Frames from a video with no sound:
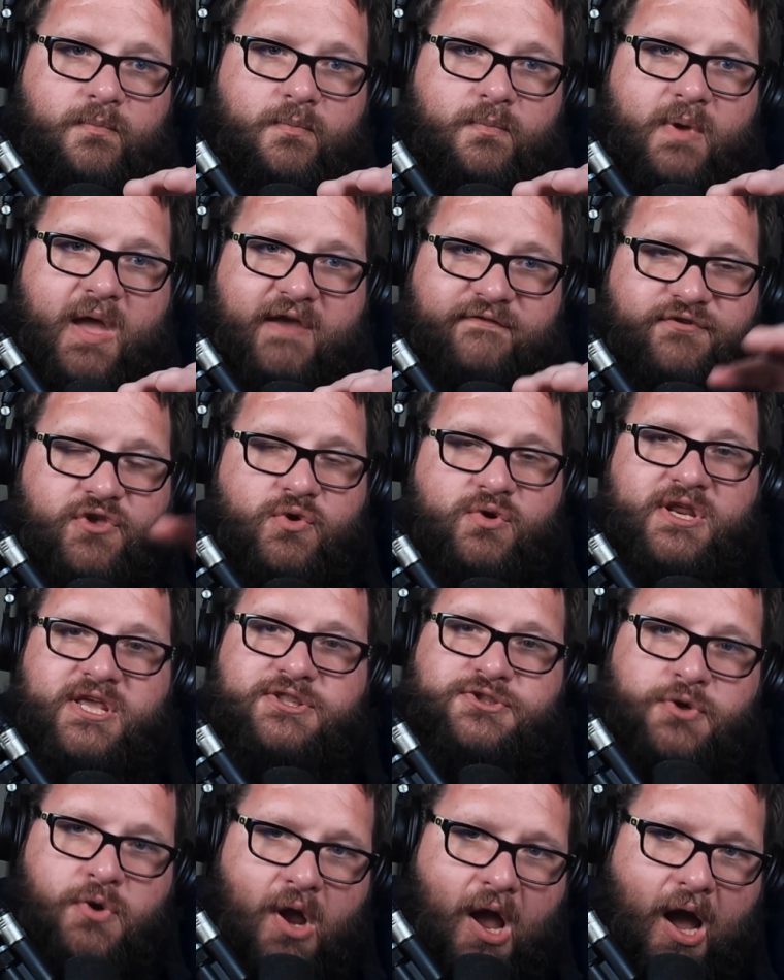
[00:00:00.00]
if you
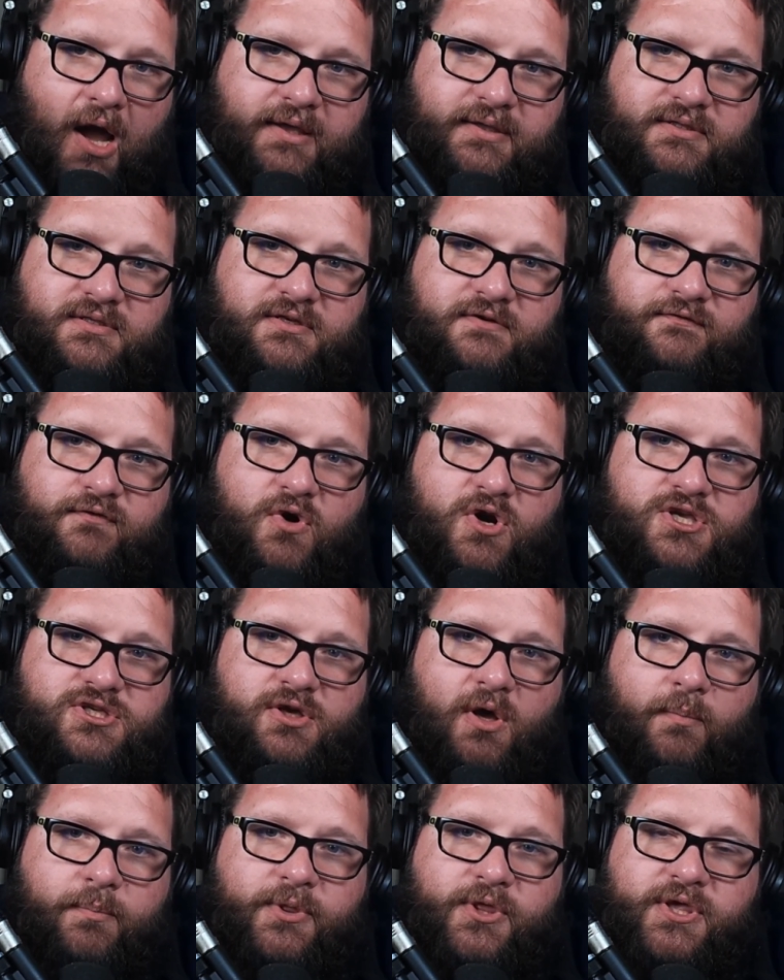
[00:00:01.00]
need to kite, for
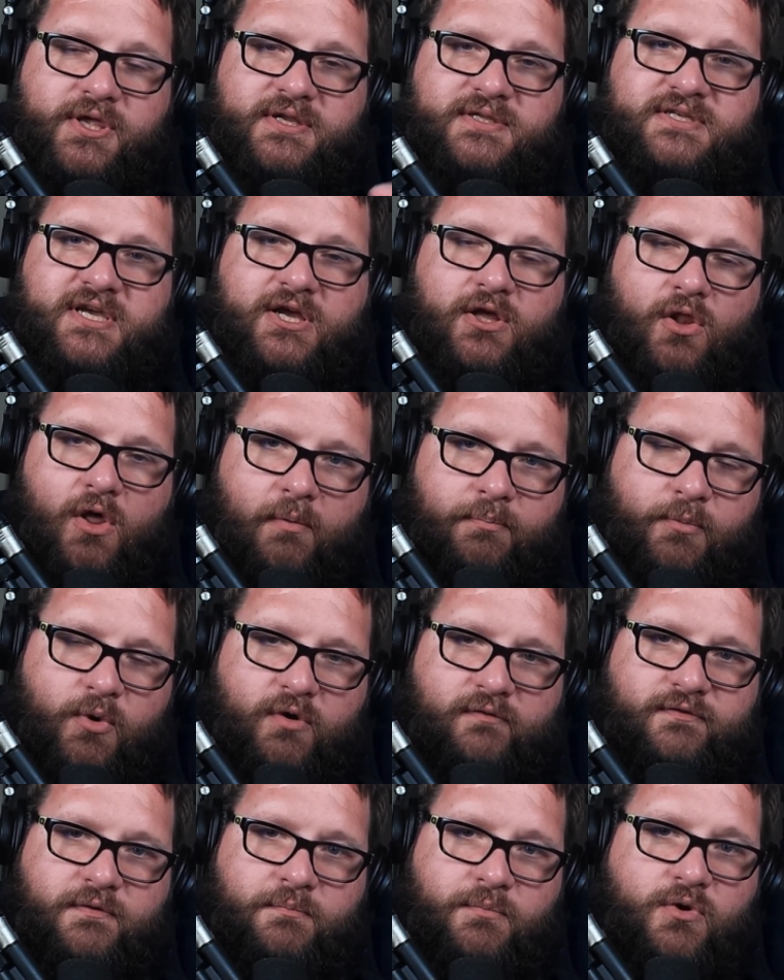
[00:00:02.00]
example, you're going to take a lot more
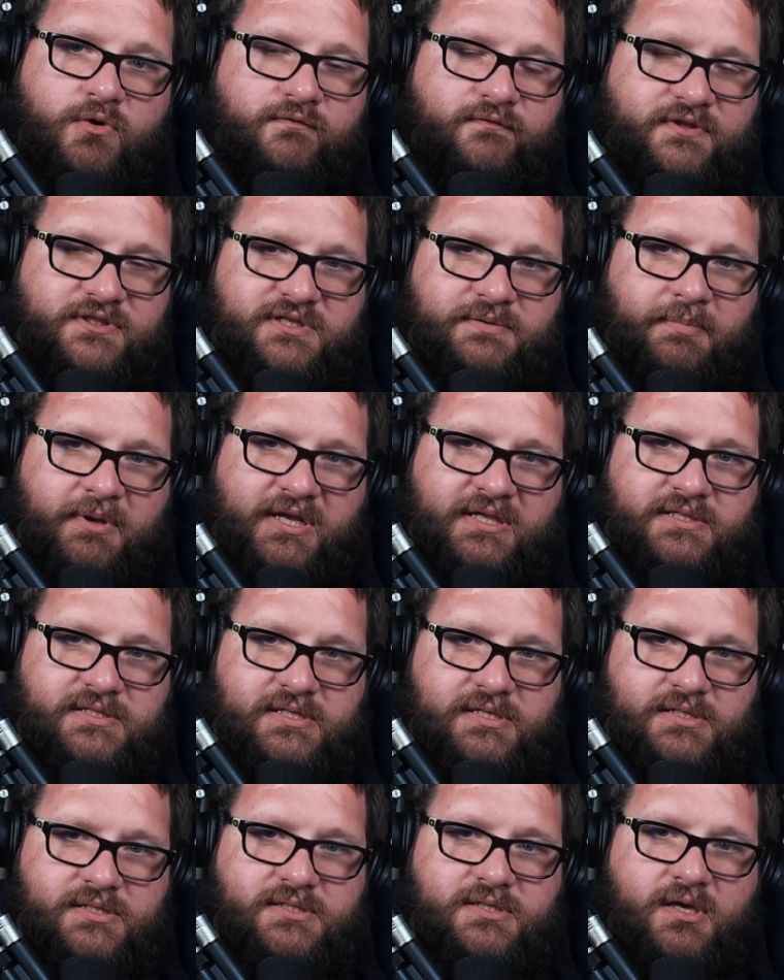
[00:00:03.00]
of the movement
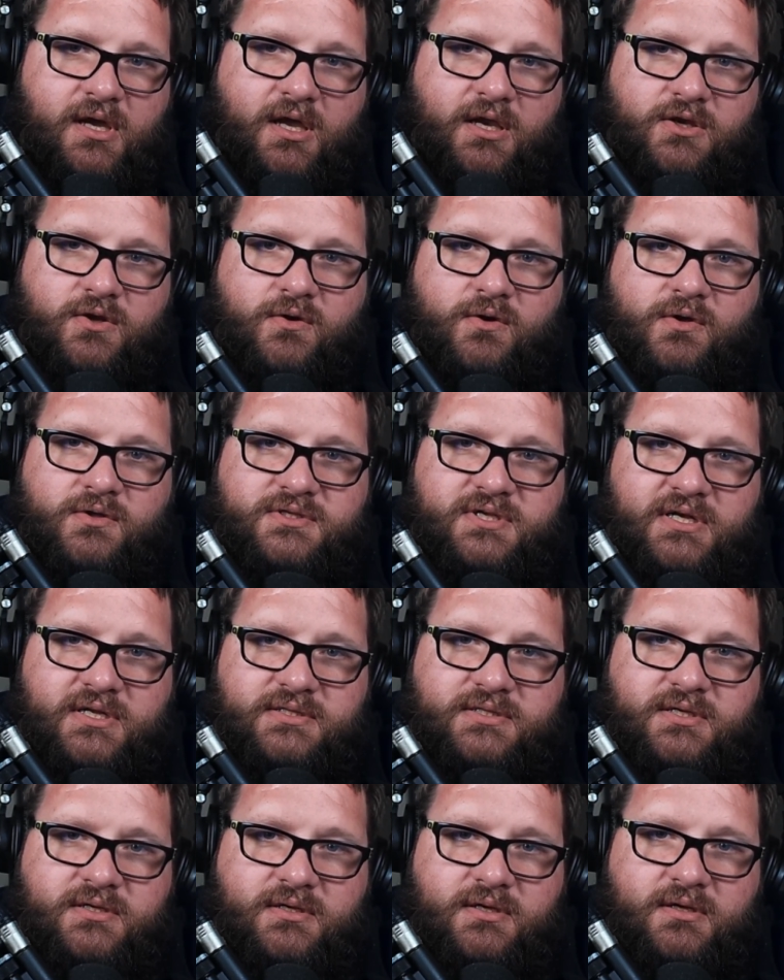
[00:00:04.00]
abilities in your
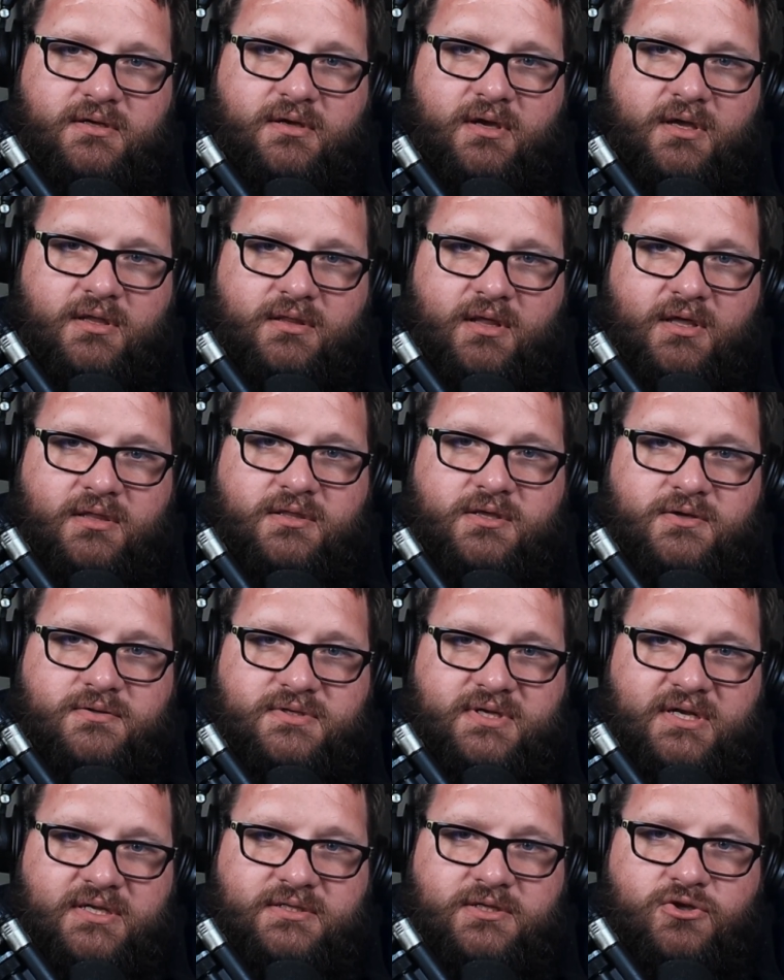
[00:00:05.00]
utility, in the
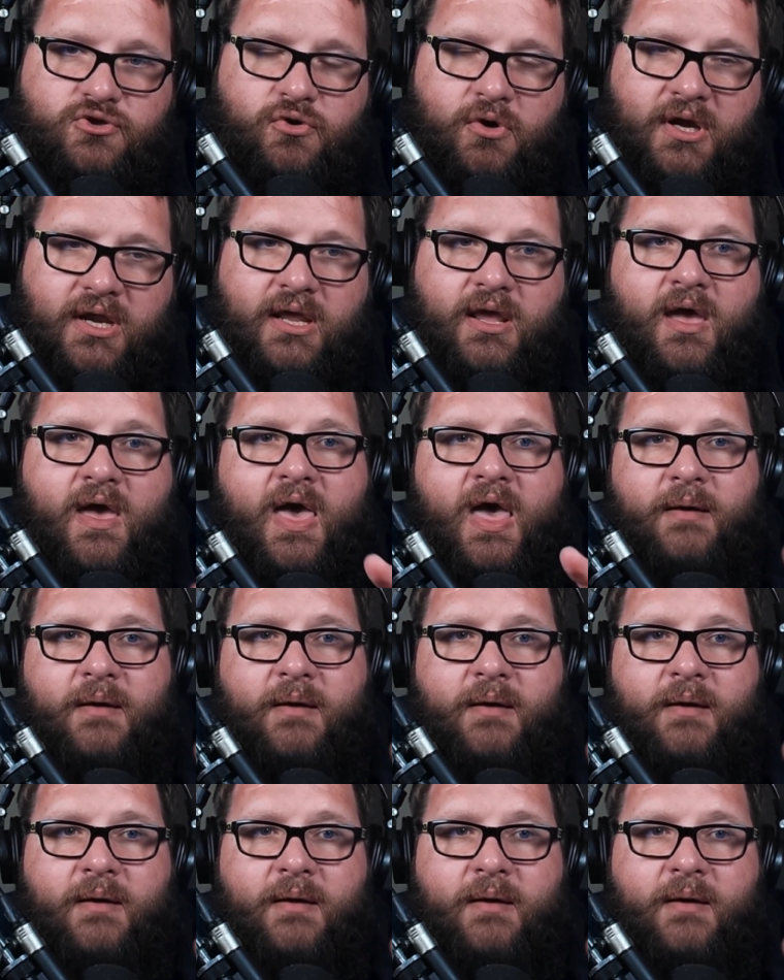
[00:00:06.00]
utility tree.